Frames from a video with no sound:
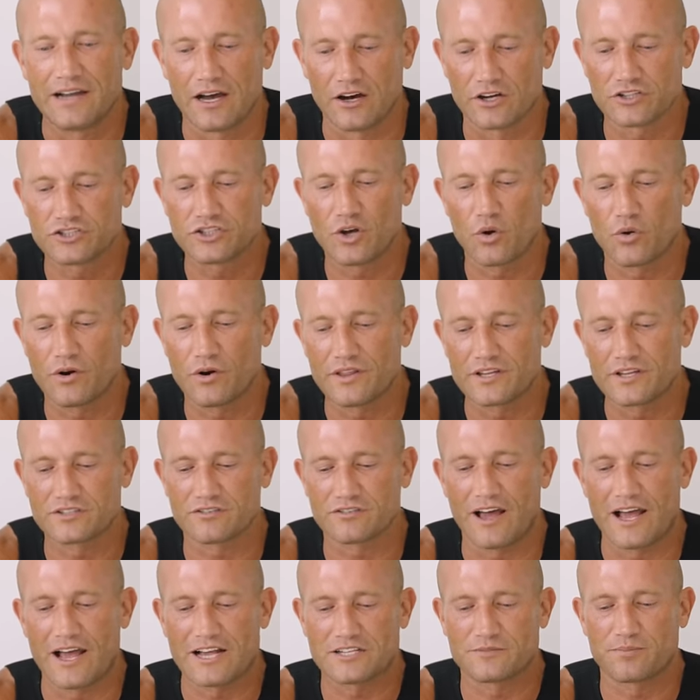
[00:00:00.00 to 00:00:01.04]
Now let's go into this
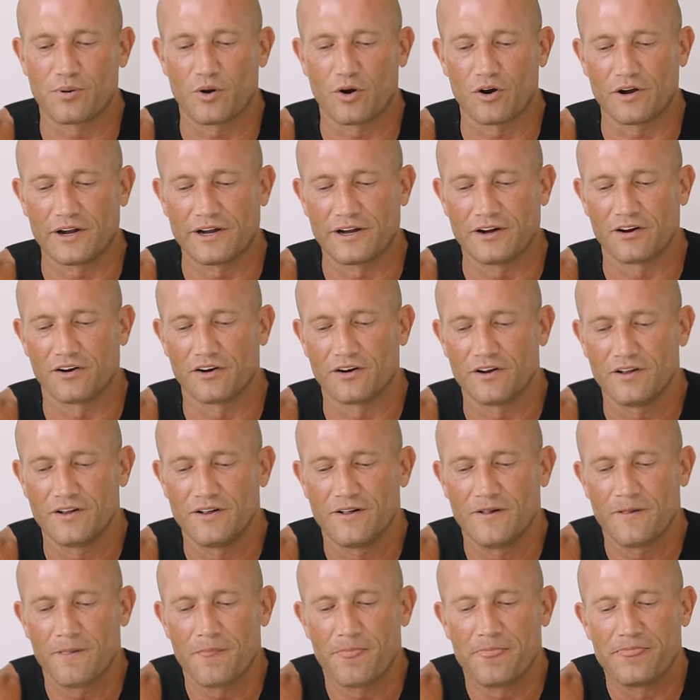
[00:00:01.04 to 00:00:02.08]
last part here.
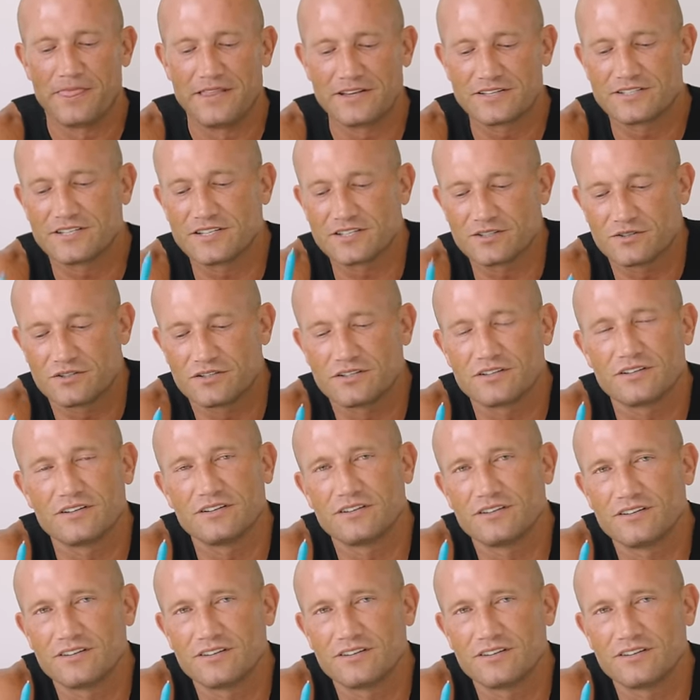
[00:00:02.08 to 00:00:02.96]
This is